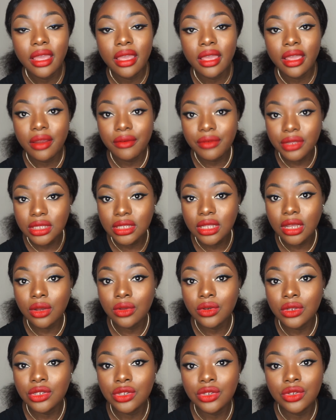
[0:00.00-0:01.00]
Everything I
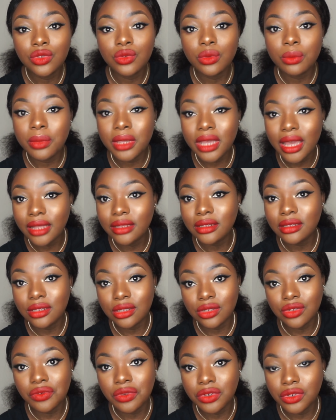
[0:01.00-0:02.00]
always use will be at the
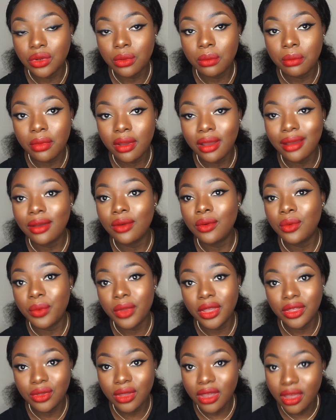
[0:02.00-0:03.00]
description bar on where
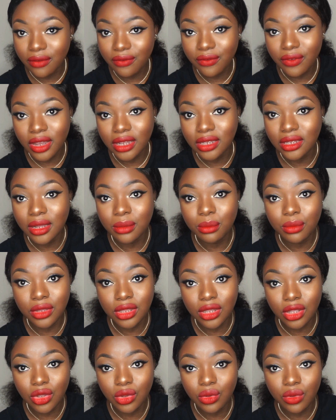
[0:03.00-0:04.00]
you can find them in
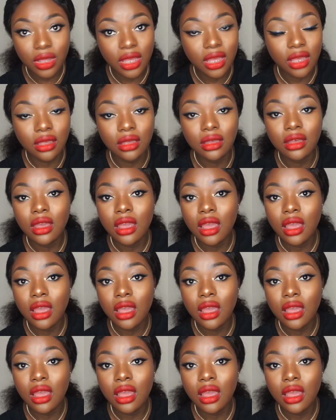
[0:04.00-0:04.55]
the UK.